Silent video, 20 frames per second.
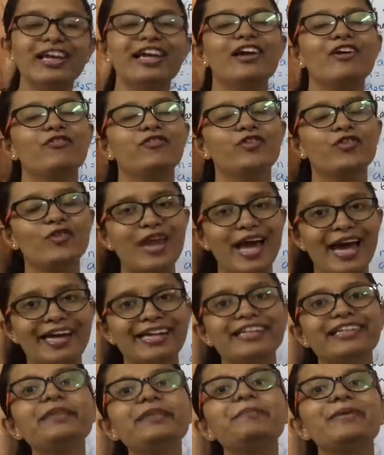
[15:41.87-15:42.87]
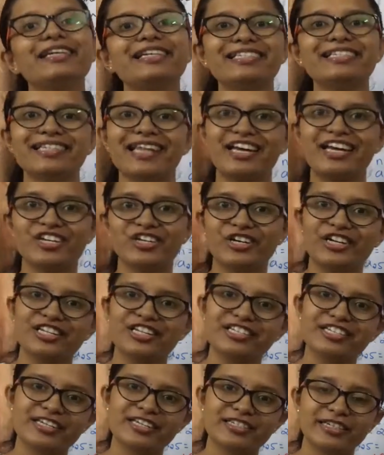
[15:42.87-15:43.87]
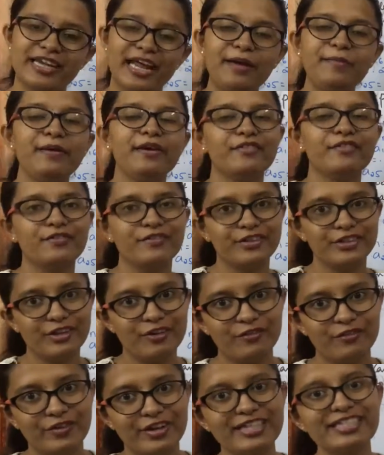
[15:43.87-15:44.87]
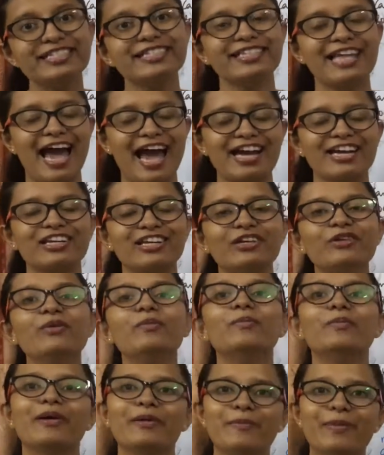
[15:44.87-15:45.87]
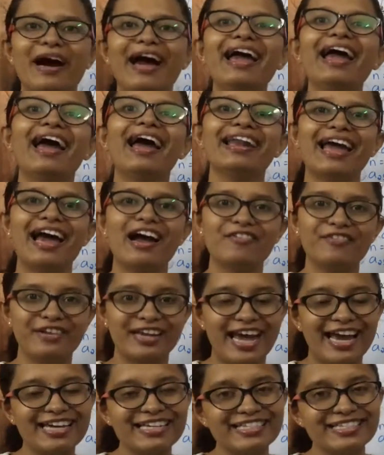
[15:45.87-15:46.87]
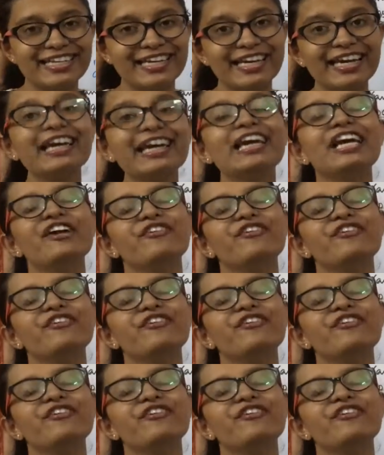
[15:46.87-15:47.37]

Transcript: If you liked it, please like, share and subscribe even with your friends. Thank you. Bye-bye and have a nice day.